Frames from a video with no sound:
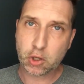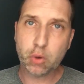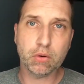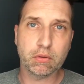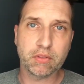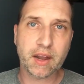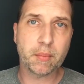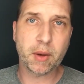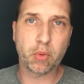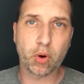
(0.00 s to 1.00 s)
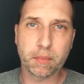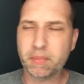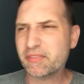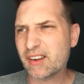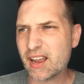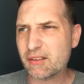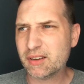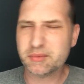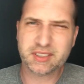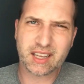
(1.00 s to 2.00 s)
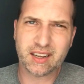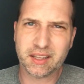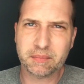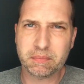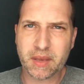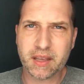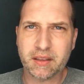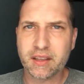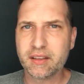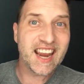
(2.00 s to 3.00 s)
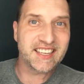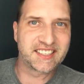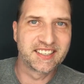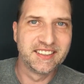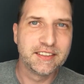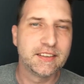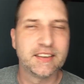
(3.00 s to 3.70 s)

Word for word: cool, then I'm on board. But for now, I'm just kind of like, meh. Eight.